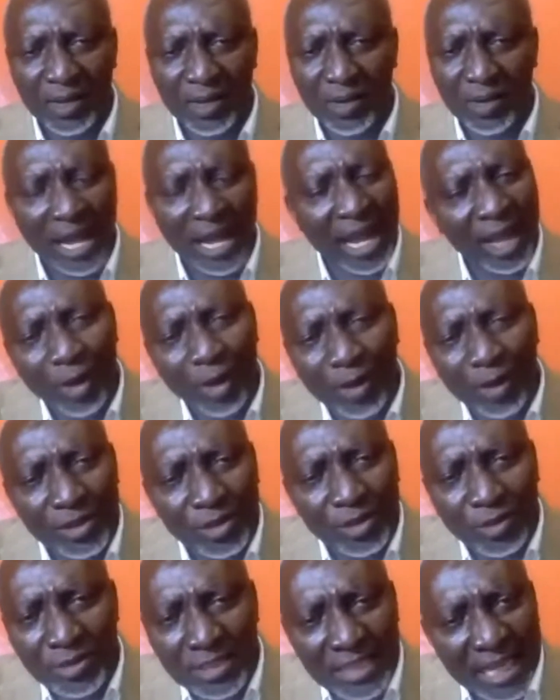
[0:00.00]
how long
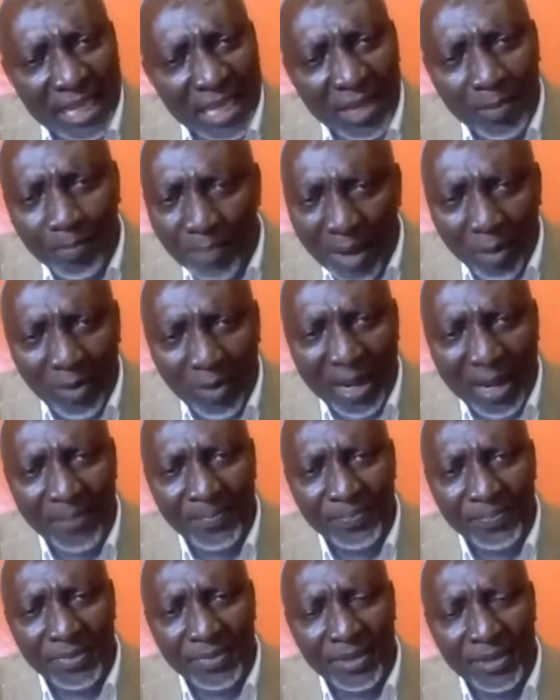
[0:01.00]
you stay in power,
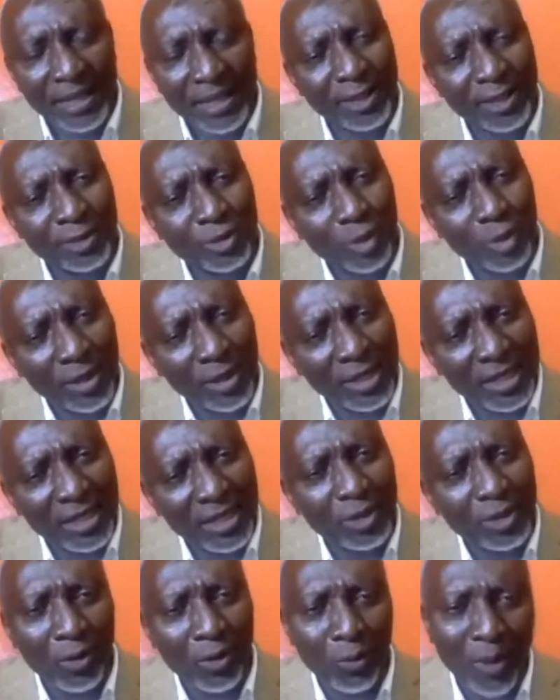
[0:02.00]
it is only
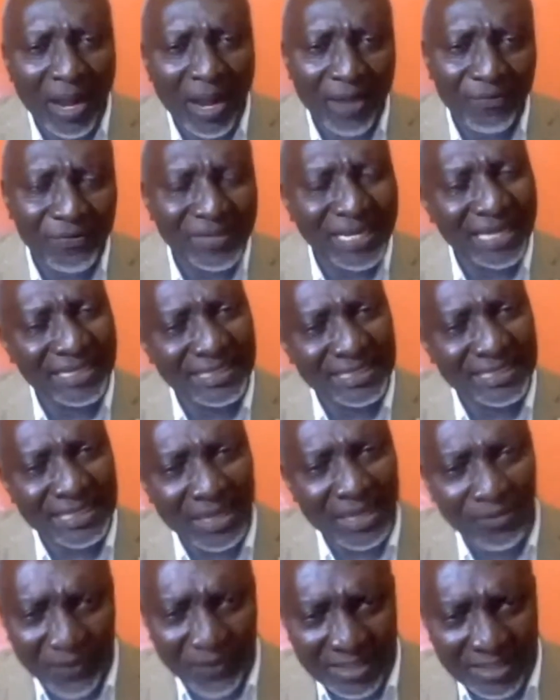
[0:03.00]
your wife that it
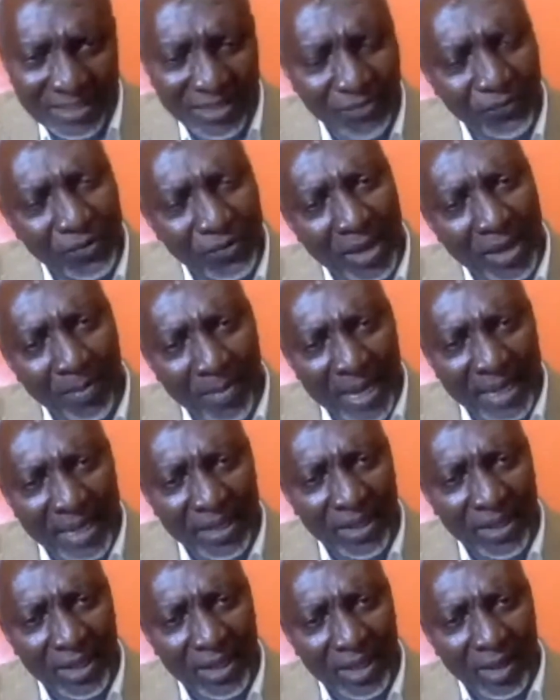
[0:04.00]
affects if you're a
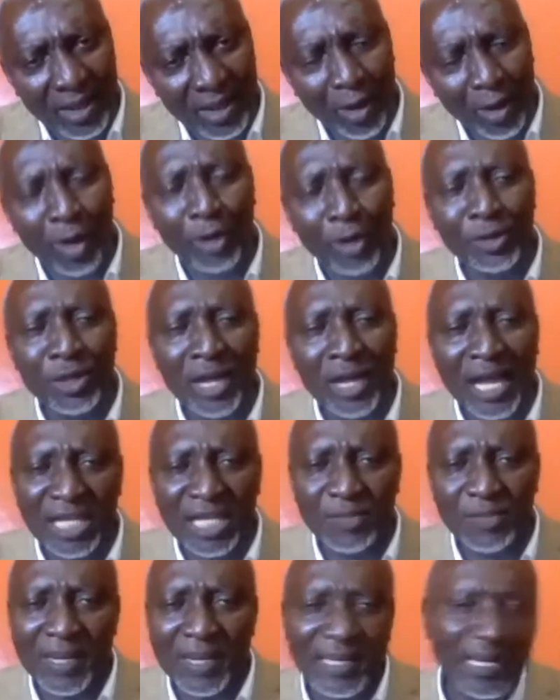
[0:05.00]
man, or your
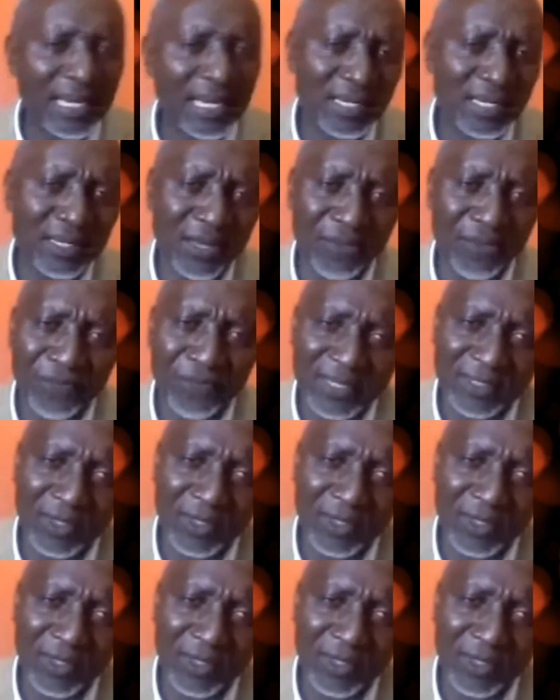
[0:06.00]
husband that it affects